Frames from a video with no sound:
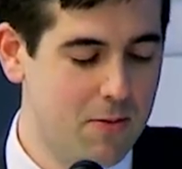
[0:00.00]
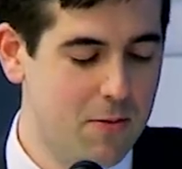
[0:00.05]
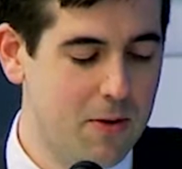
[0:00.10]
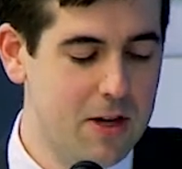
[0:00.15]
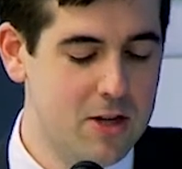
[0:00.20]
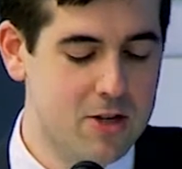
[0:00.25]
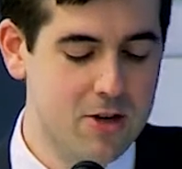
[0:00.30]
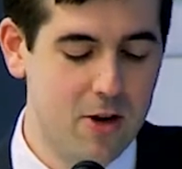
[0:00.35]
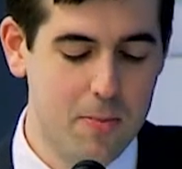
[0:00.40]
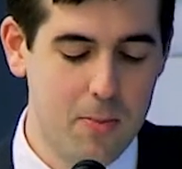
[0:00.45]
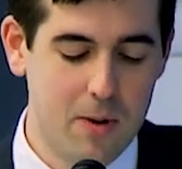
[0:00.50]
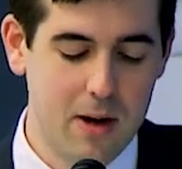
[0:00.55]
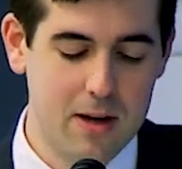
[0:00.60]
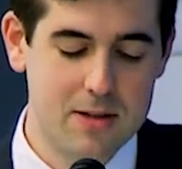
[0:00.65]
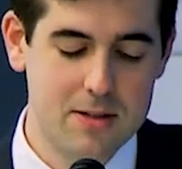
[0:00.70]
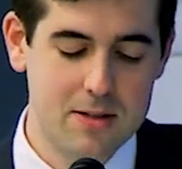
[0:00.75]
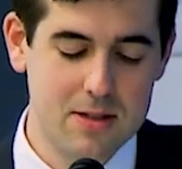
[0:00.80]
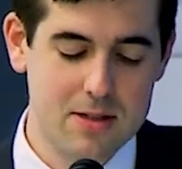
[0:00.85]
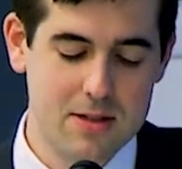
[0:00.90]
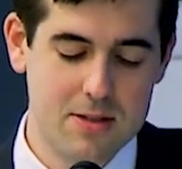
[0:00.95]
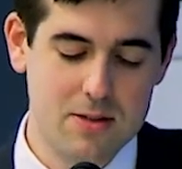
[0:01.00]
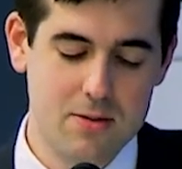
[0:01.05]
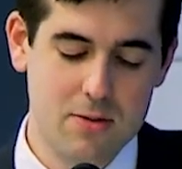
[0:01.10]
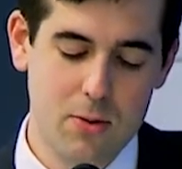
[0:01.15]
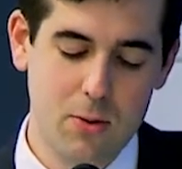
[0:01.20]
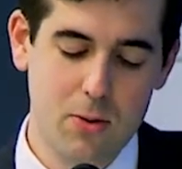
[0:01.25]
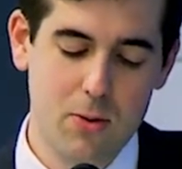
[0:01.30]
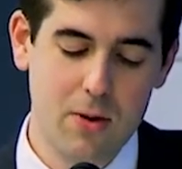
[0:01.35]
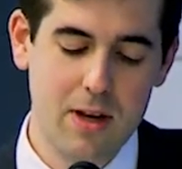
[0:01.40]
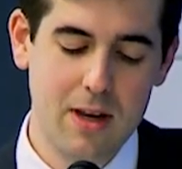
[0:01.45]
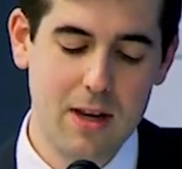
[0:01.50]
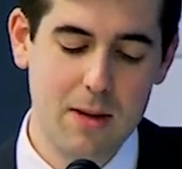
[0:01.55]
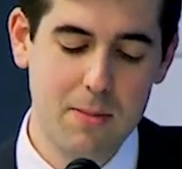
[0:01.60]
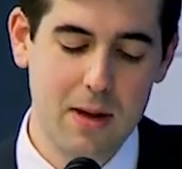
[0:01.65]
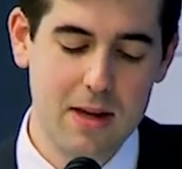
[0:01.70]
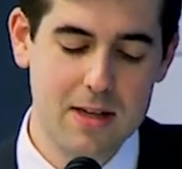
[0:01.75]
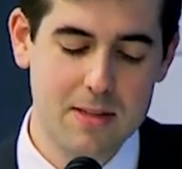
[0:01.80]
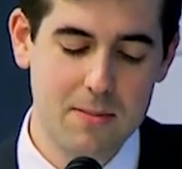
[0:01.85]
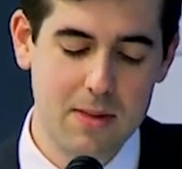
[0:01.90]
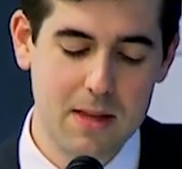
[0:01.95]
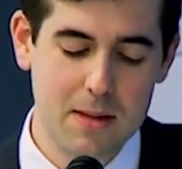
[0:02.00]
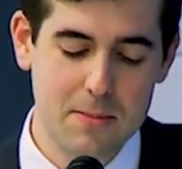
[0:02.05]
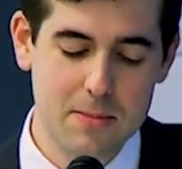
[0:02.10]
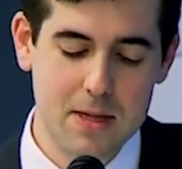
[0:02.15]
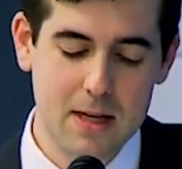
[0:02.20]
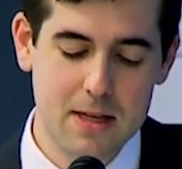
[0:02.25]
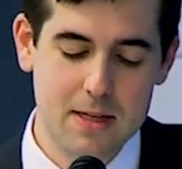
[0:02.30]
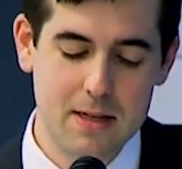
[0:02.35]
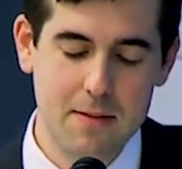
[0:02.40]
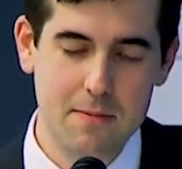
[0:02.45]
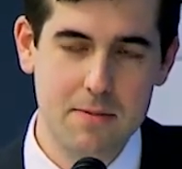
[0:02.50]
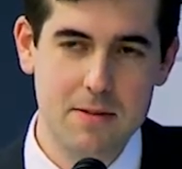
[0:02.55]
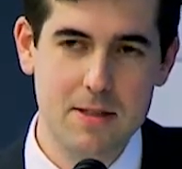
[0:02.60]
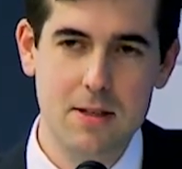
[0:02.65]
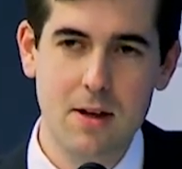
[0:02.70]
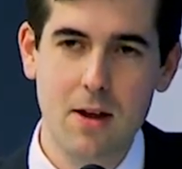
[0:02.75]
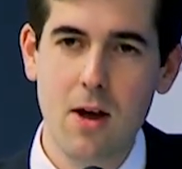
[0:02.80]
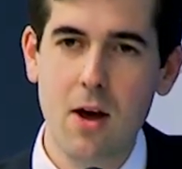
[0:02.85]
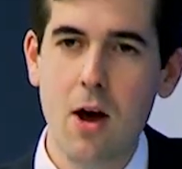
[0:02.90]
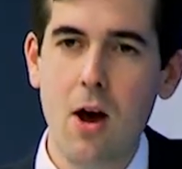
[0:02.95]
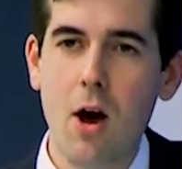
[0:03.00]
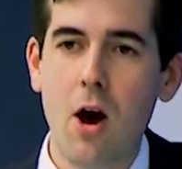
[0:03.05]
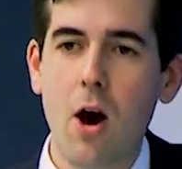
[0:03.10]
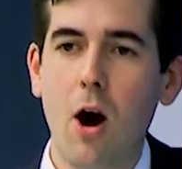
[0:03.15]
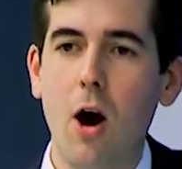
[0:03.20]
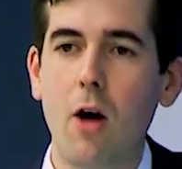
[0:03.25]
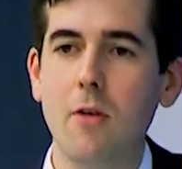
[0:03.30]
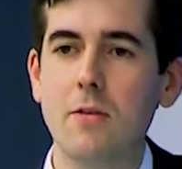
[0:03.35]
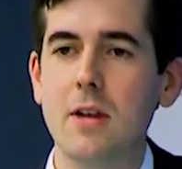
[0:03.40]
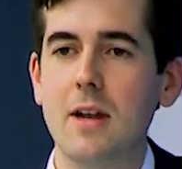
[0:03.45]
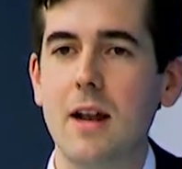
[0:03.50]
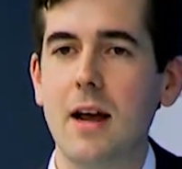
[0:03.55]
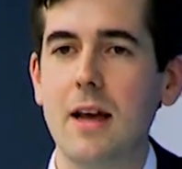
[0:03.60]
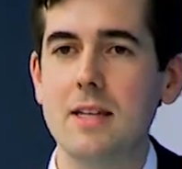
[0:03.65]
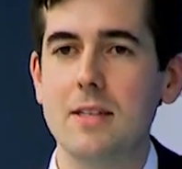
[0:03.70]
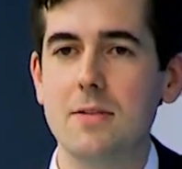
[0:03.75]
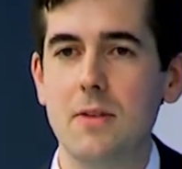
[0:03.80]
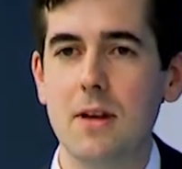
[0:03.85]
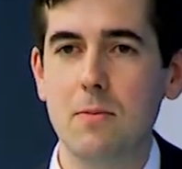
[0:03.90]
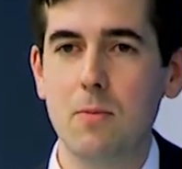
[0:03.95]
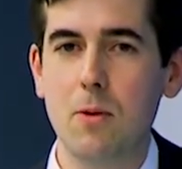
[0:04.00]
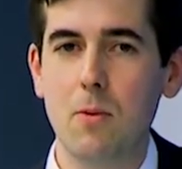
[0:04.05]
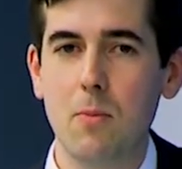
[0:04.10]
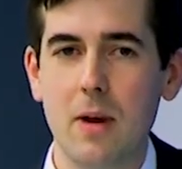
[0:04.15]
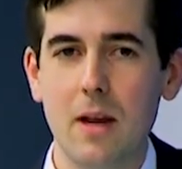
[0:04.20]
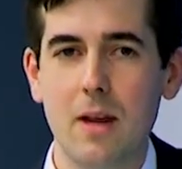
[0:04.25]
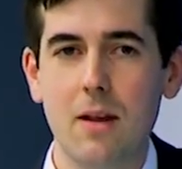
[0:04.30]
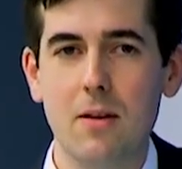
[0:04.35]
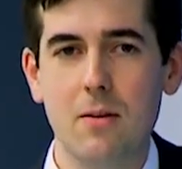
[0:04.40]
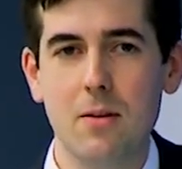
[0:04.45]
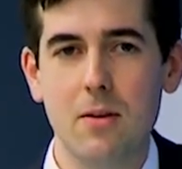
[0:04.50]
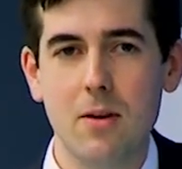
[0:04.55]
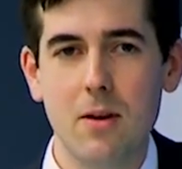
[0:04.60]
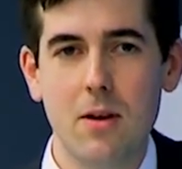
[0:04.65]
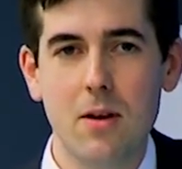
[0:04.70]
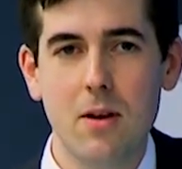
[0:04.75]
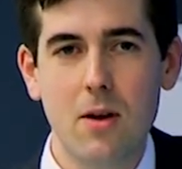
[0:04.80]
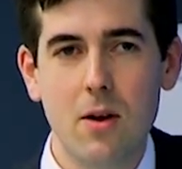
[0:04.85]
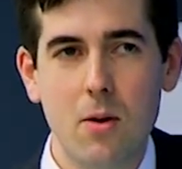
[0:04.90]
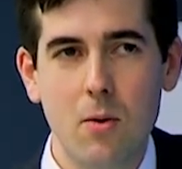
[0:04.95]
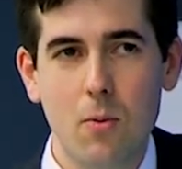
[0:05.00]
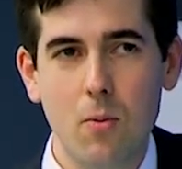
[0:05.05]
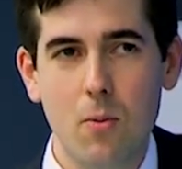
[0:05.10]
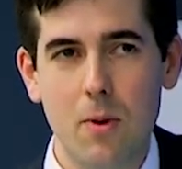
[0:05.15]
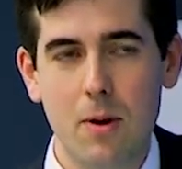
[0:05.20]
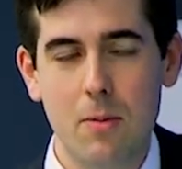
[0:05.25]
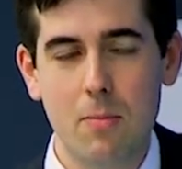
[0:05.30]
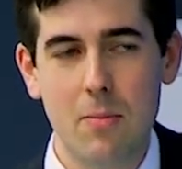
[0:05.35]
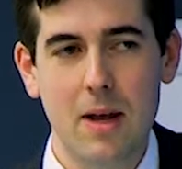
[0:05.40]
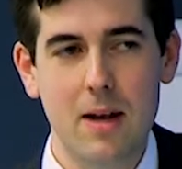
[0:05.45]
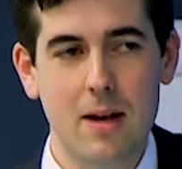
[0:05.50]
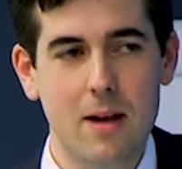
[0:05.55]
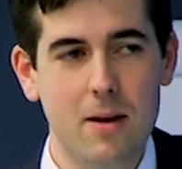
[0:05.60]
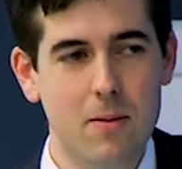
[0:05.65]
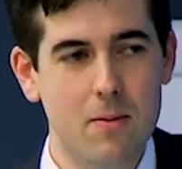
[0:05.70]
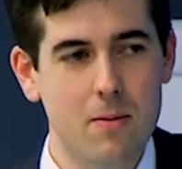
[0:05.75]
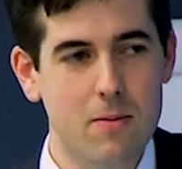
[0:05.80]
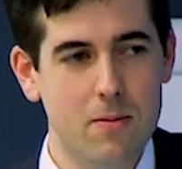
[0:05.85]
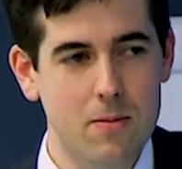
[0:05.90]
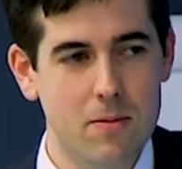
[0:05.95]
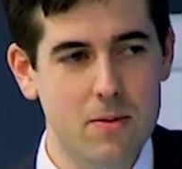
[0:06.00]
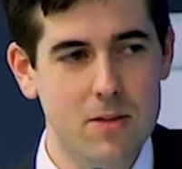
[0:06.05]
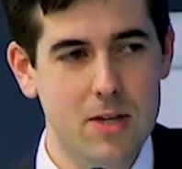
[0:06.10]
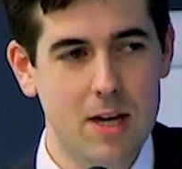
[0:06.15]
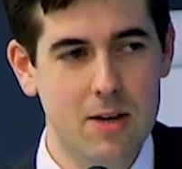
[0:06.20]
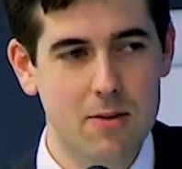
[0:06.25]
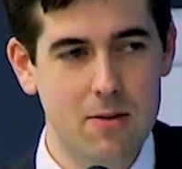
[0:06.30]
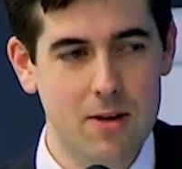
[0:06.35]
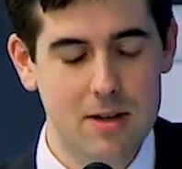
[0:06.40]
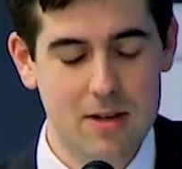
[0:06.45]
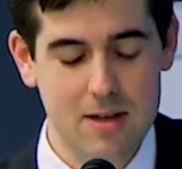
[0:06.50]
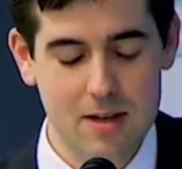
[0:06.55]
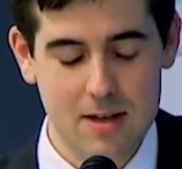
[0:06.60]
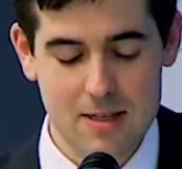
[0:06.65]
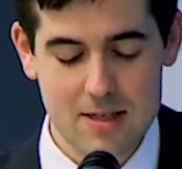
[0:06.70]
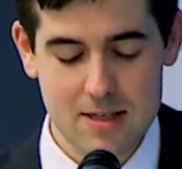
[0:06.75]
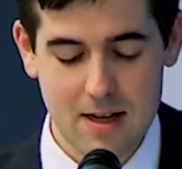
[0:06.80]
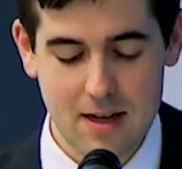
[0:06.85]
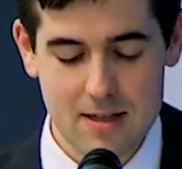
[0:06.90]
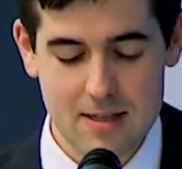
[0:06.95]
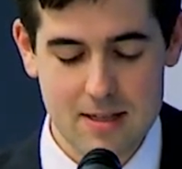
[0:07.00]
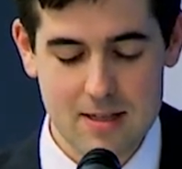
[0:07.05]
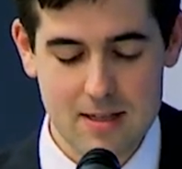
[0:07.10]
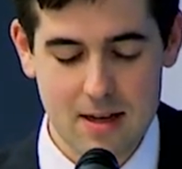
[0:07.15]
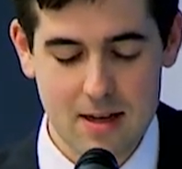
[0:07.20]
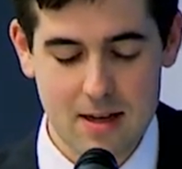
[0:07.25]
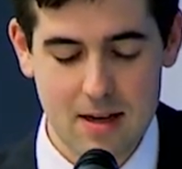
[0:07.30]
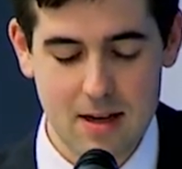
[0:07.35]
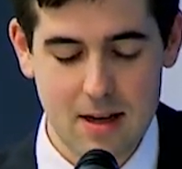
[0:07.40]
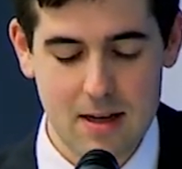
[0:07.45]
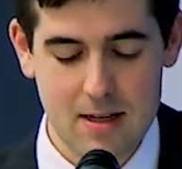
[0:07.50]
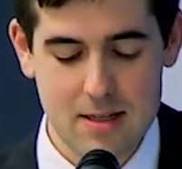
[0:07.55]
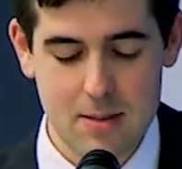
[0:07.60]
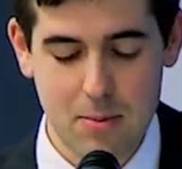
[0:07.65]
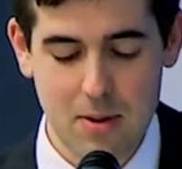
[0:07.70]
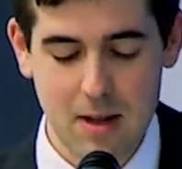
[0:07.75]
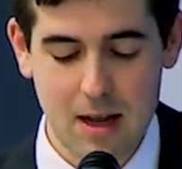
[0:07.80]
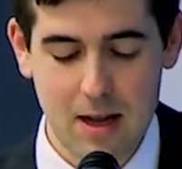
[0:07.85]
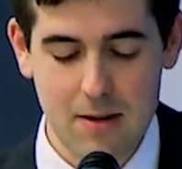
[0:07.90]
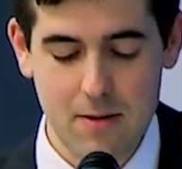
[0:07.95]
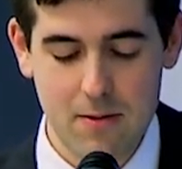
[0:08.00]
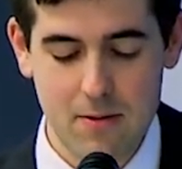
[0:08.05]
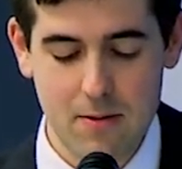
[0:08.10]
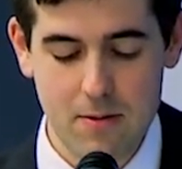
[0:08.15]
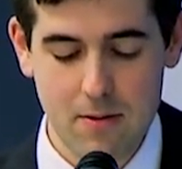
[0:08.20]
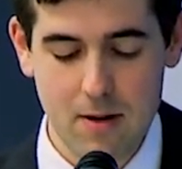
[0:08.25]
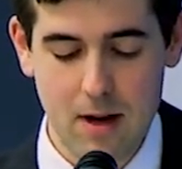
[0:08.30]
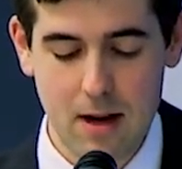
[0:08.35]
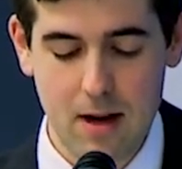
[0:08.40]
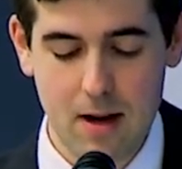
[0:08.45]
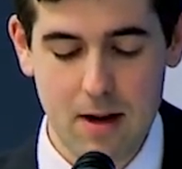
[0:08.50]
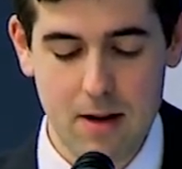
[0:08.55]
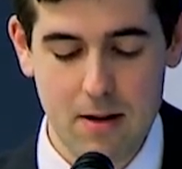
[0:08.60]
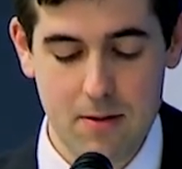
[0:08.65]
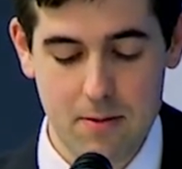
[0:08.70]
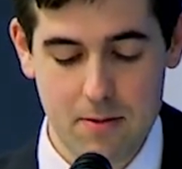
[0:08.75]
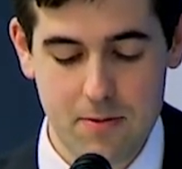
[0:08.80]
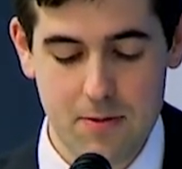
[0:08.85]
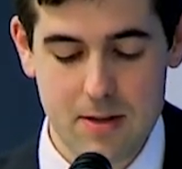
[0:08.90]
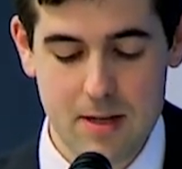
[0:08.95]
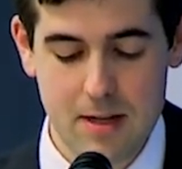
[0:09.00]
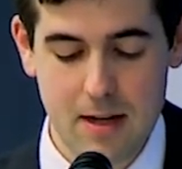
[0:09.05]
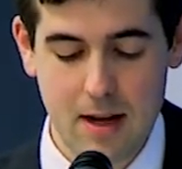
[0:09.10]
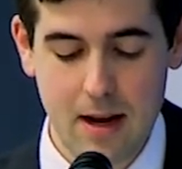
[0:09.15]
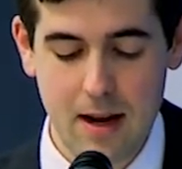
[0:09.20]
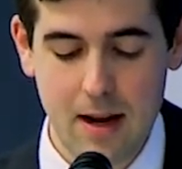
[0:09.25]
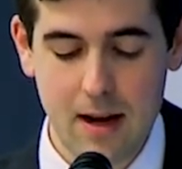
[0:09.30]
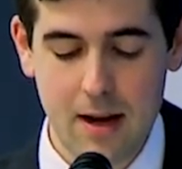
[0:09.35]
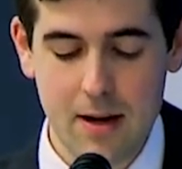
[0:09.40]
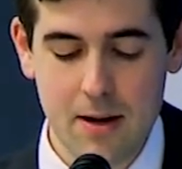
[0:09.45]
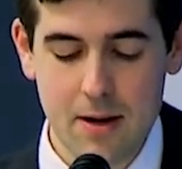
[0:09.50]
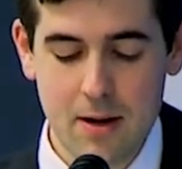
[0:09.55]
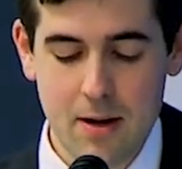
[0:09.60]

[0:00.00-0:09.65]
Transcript: finish off by just talking about some of the objectives of today's event when we met in January to discuss and to plan for today.